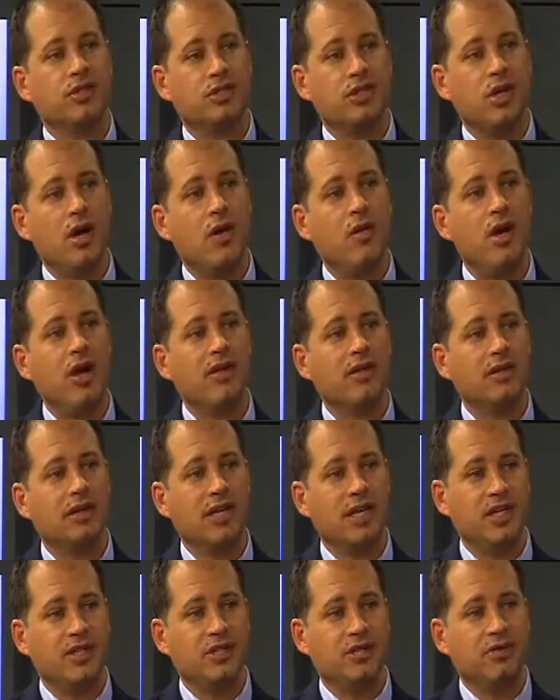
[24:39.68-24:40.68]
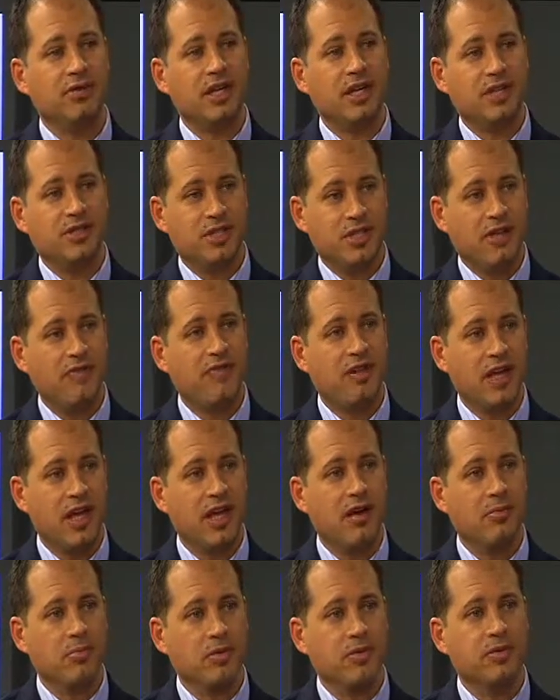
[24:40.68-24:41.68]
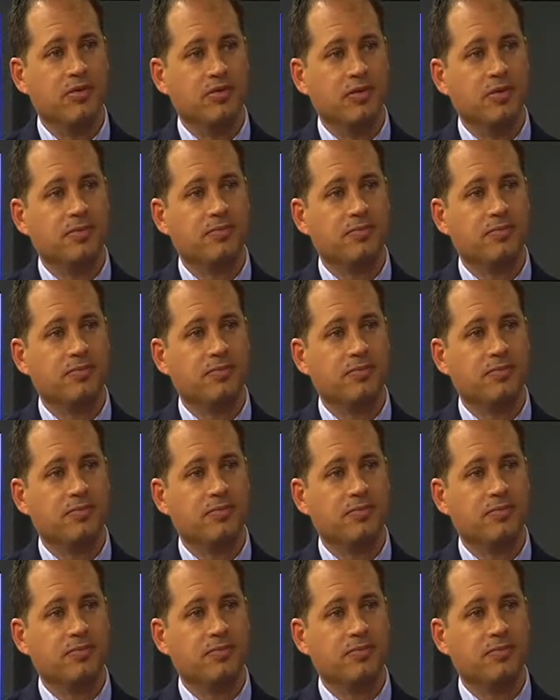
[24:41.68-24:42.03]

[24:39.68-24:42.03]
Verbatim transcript: is no other laser that is FDA approved.